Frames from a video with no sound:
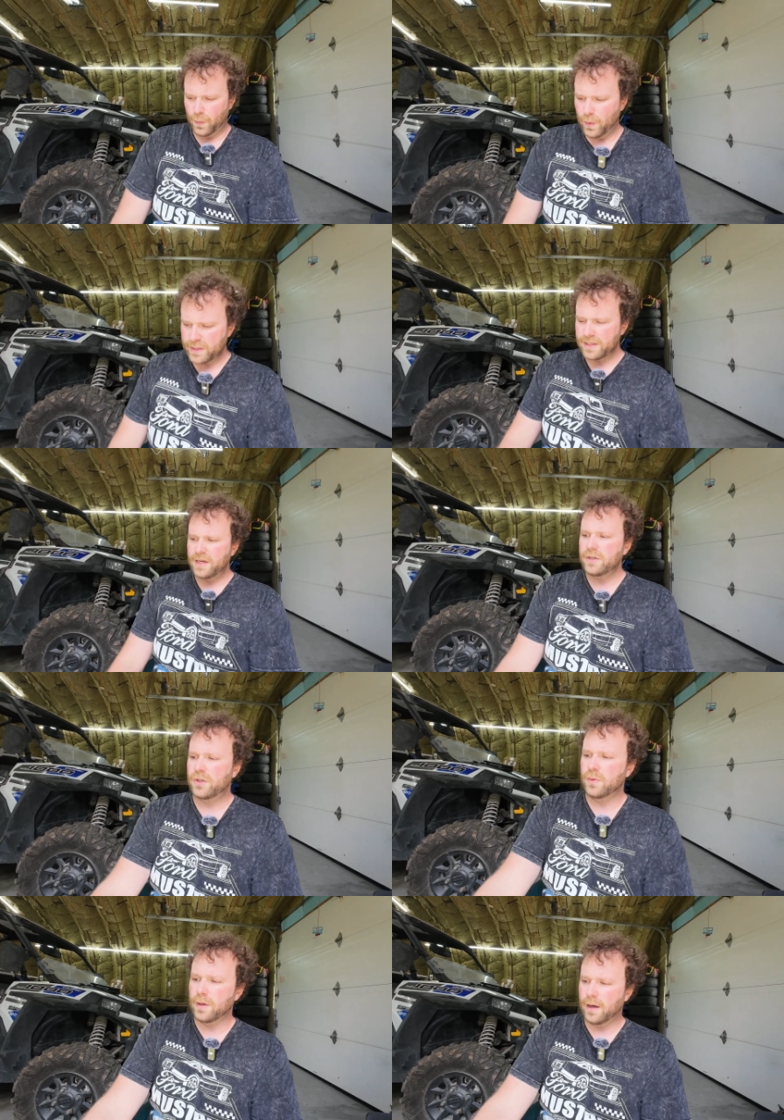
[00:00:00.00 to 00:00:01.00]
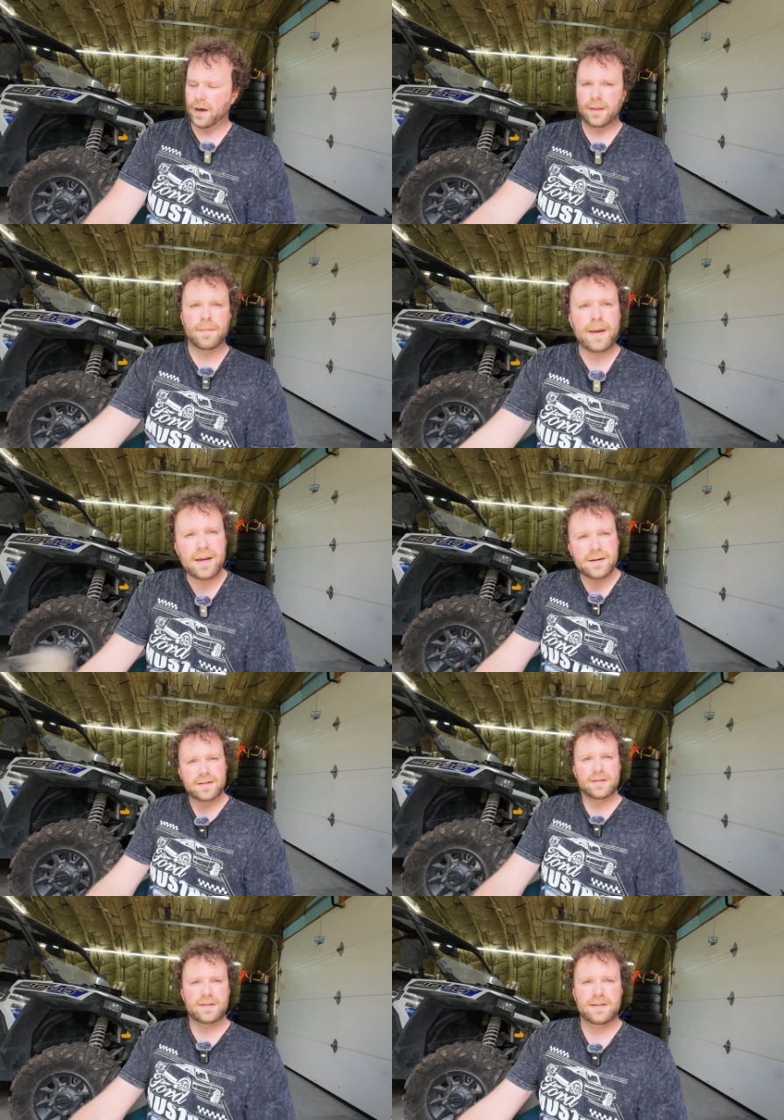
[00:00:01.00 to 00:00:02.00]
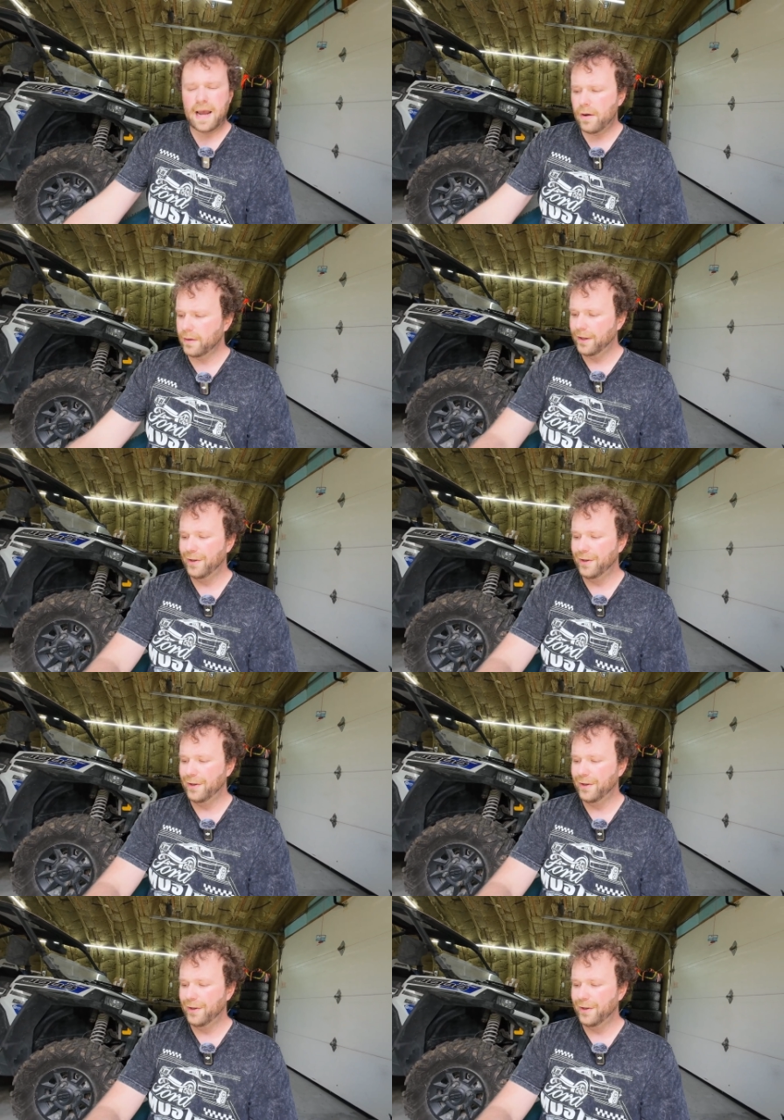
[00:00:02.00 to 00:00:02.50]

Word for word: what's the issue? Uh, the maintenance is down a